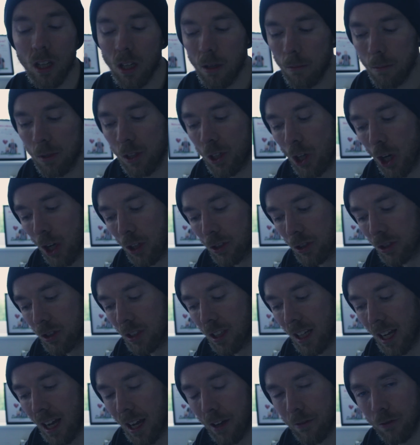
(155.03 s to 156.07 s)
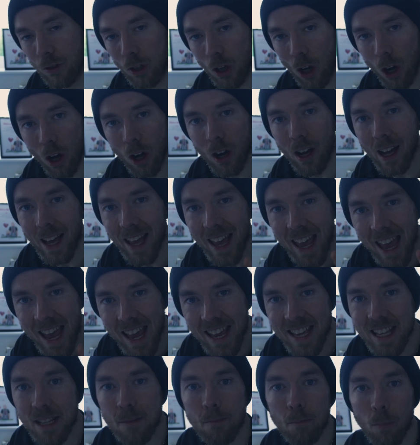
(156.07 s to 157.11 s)
because I've got
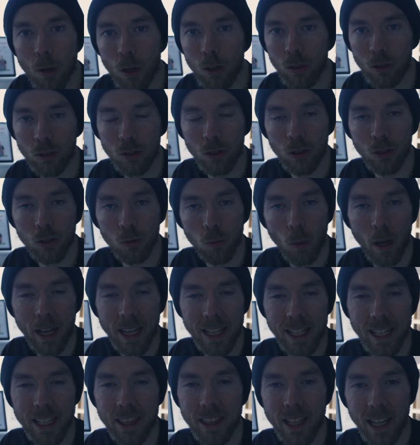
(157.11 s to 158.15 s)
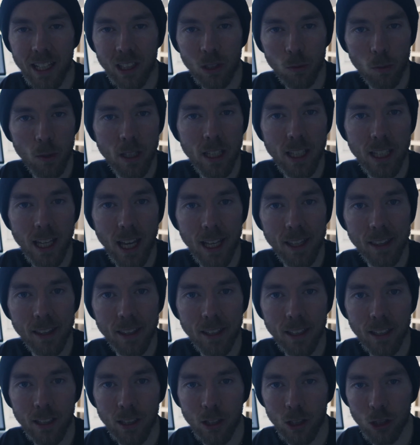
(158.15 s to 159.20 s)
8 boxers weighing in next weekend.